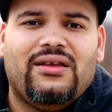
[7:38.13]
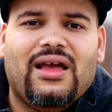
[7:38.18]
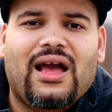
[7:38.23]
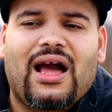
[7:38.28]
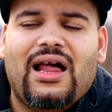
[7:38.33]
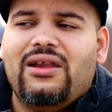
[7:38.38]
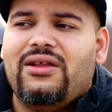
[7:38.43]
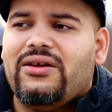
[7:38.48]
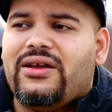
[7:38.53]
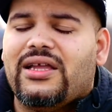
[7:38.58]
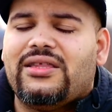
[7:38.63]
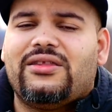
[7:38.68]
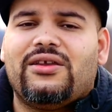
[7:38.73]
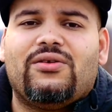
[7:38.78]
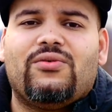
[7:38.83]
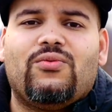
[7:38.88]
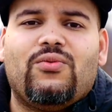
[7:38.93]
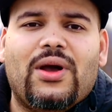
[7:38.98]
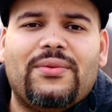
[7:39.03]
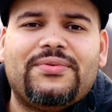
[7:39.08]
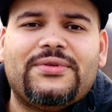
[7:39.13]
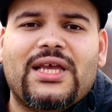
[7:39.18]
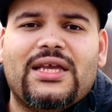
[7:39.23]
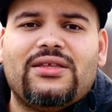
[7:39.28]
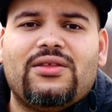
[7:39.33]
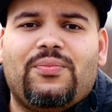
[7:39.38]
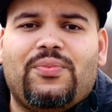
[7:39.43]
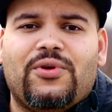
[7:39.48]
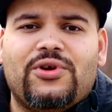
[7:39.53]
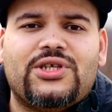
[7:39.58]
I look at their
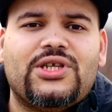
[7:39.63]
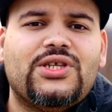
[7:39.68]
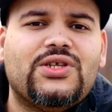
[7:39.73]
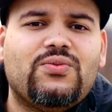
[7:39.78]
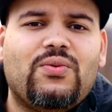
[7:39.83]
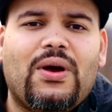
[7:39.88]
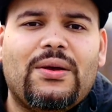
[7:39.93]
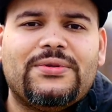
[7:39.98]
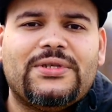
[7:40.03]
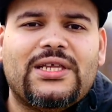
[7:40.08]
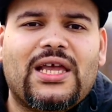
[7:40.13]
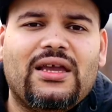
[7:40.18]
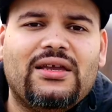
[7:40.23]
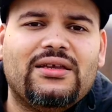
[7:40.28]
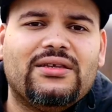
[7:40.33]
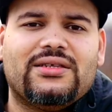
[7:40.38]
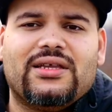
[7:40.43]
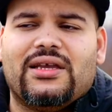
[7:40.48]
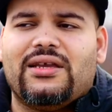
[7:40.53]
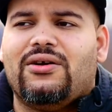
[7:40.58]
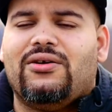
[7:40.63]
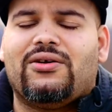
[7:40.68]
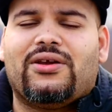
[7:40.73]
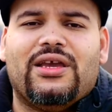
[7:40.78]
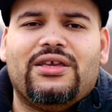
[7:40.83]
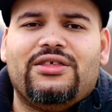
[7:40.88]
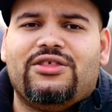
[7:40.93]
website. The person's website is like okay,